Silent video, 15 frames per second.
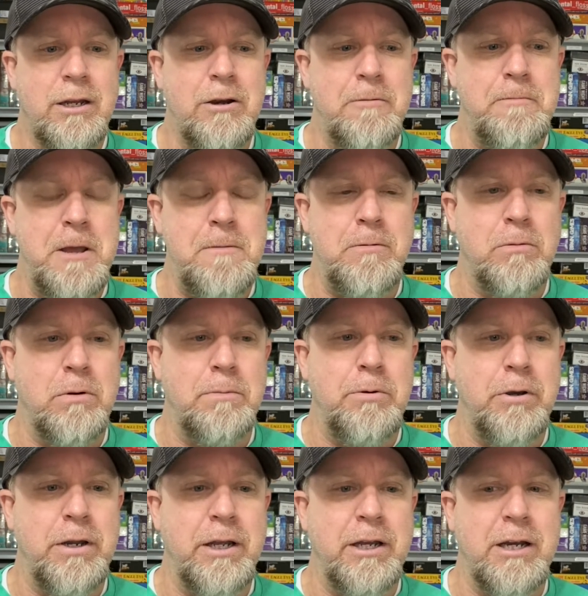people were
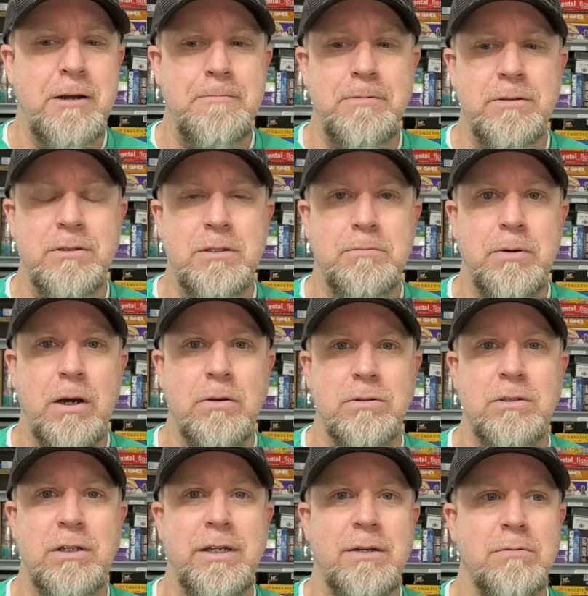putting up, and
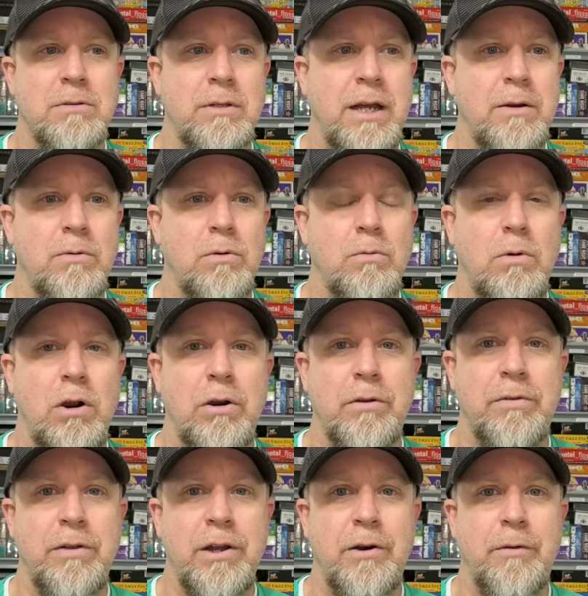supposedly they were
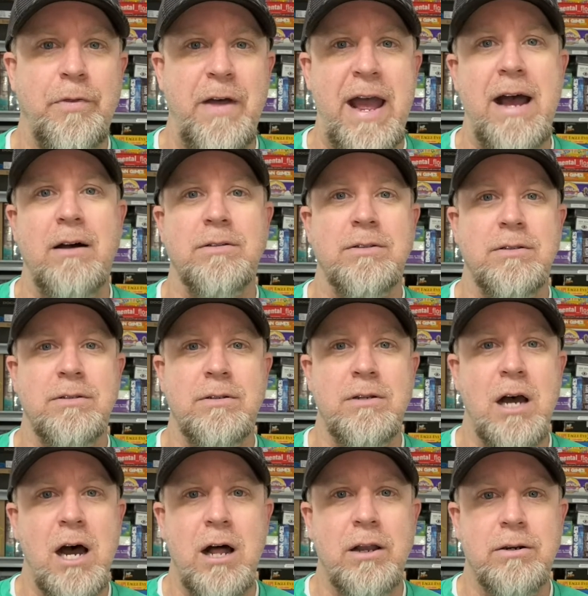worth, thousands of
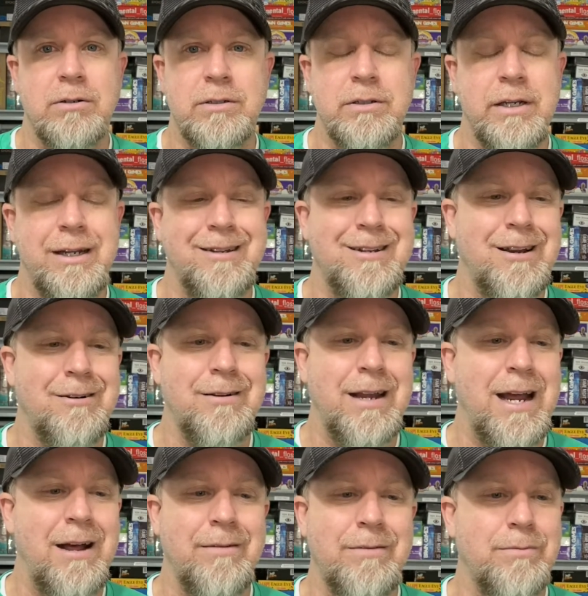dollars. And then it turned
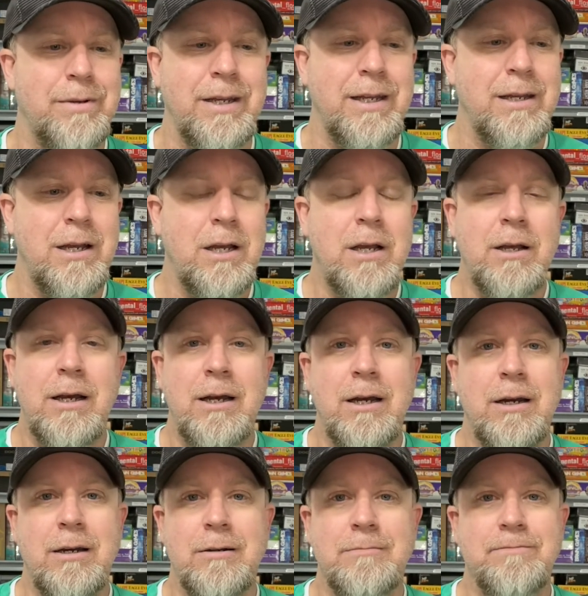out to be,
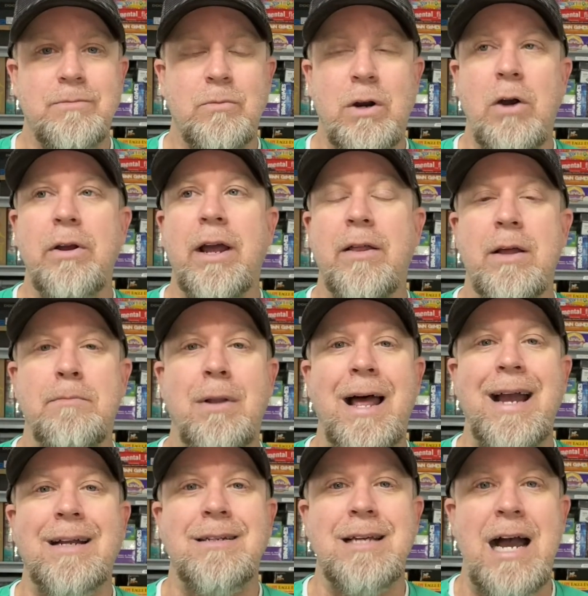the
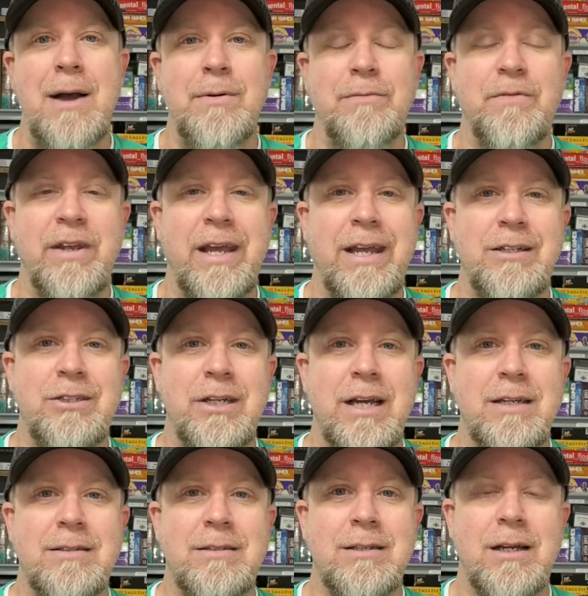Black Diamond
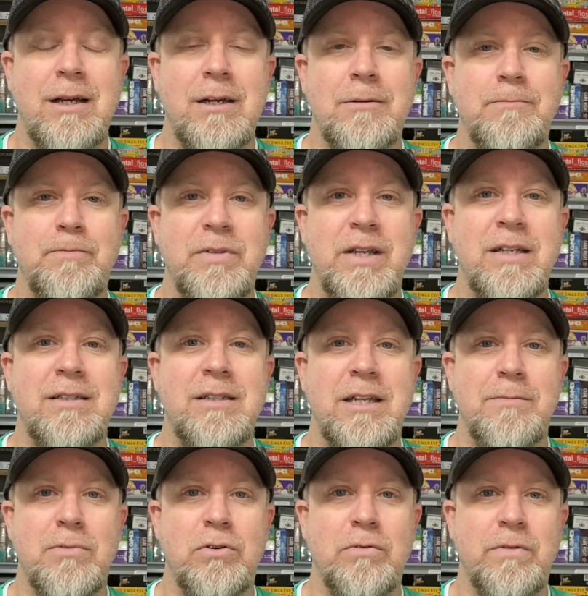VHS Disney
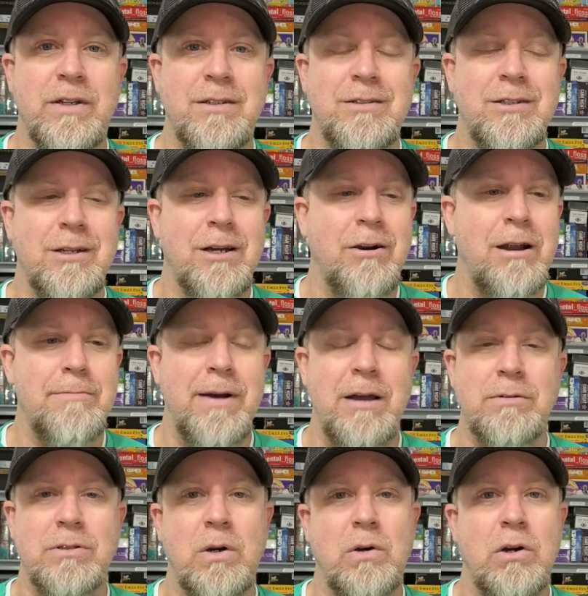movies. Everybody
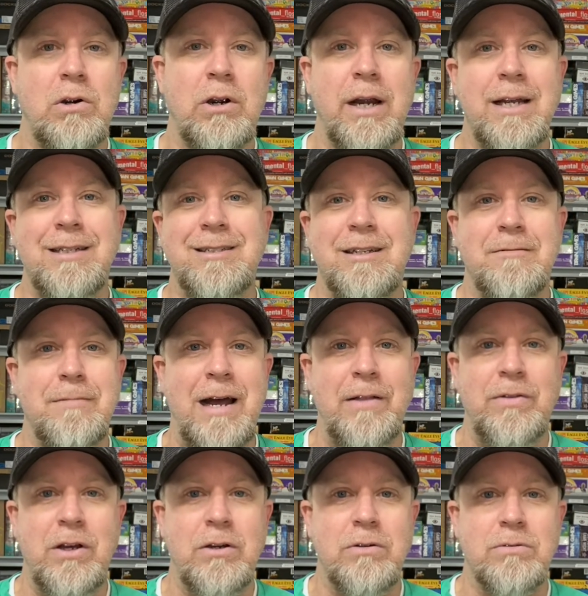was going crazy
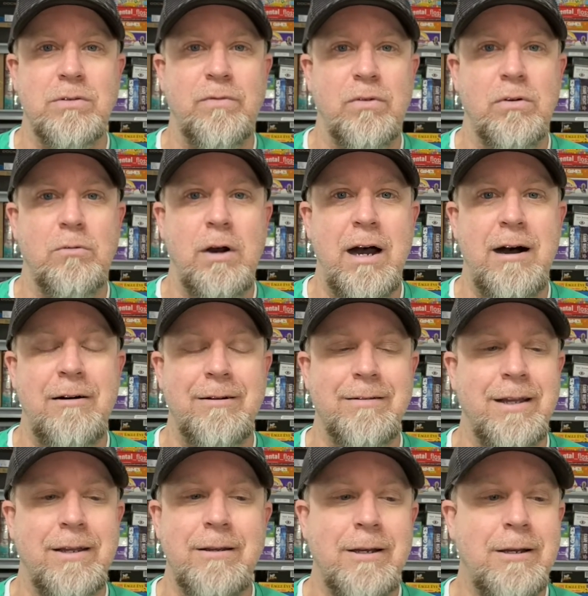about those for a while, and
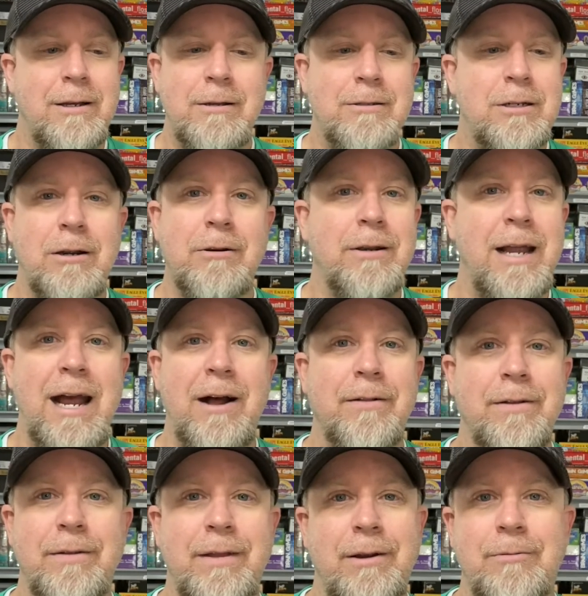they turned out
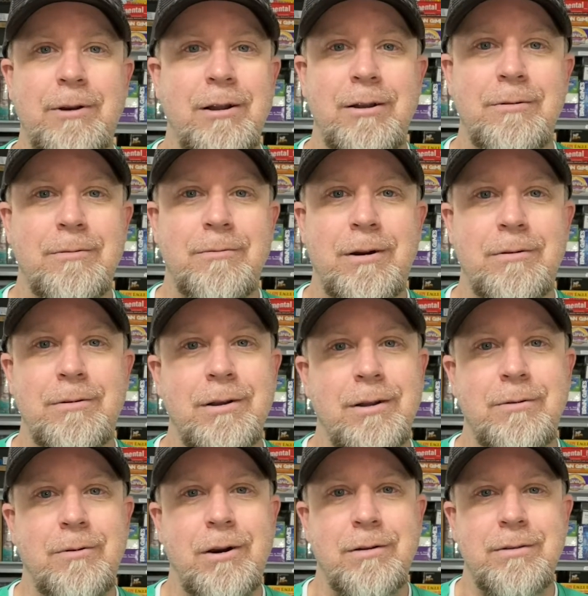that they weren't really
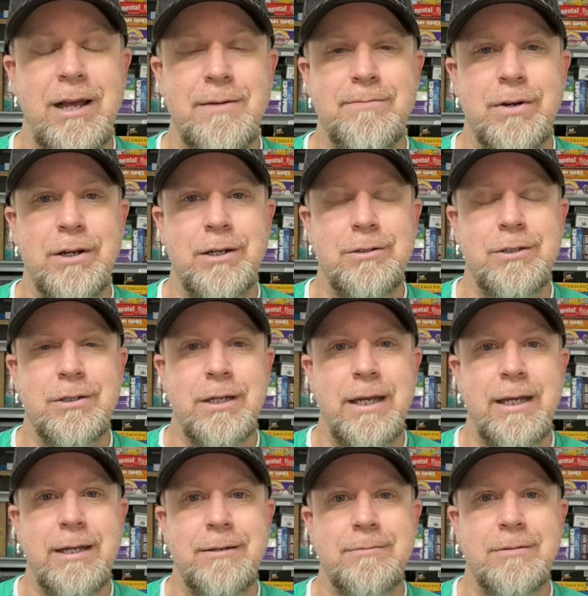worth that much.
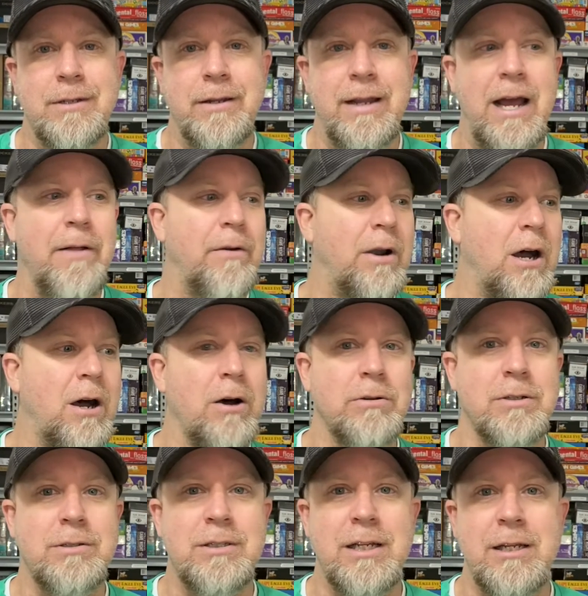And now they're all
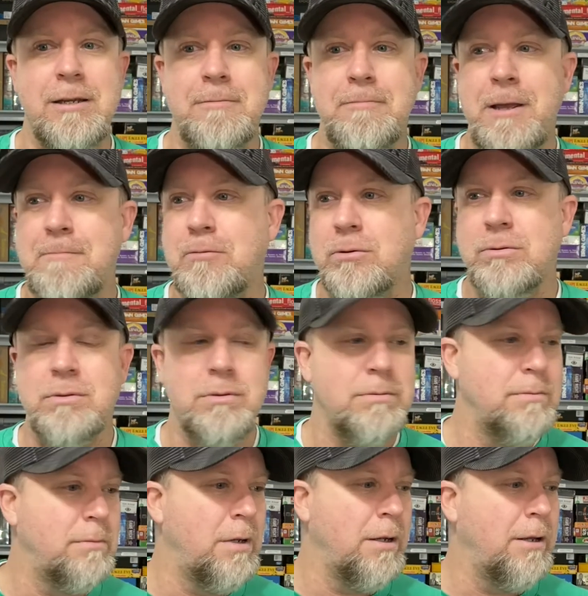just sitting in people's
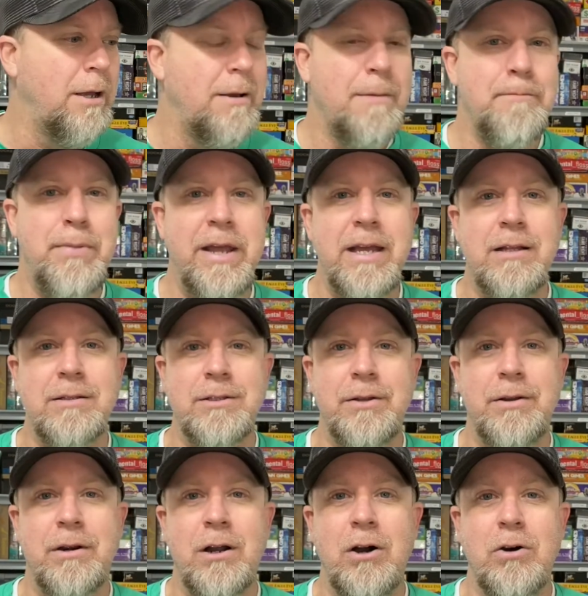bins in
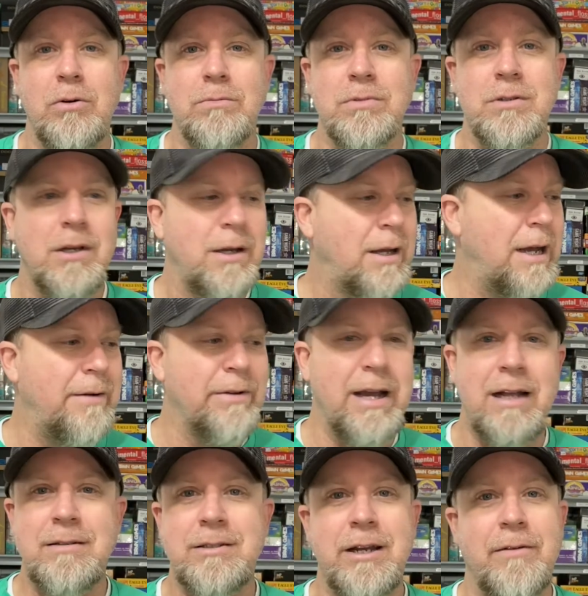their homes. I've
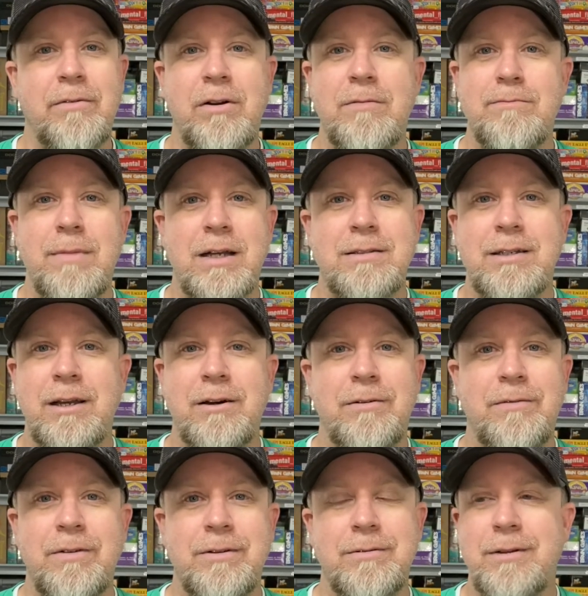got several of them
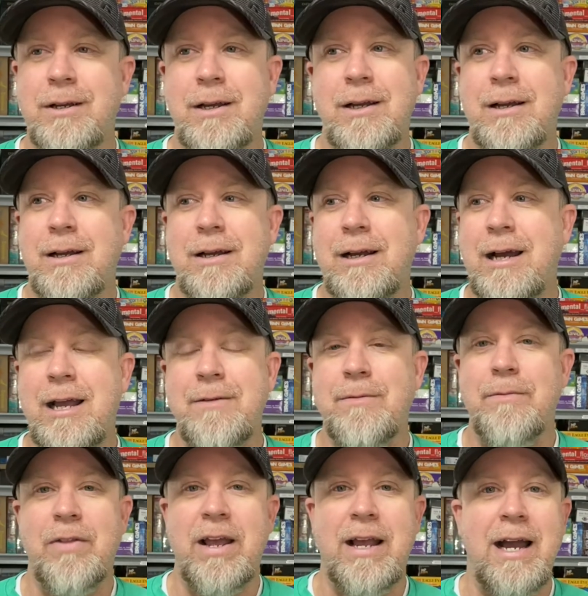myself, and I
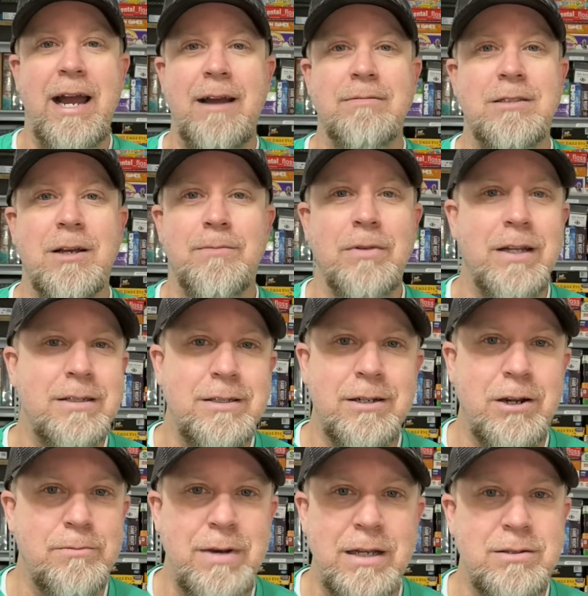even think I have some listed
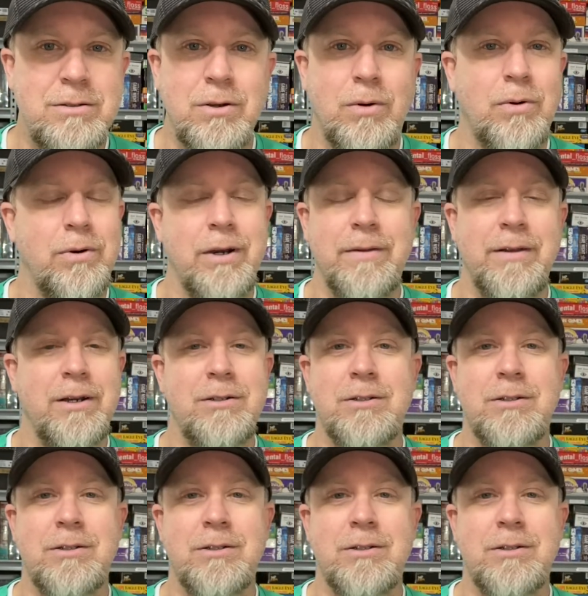on my store, and they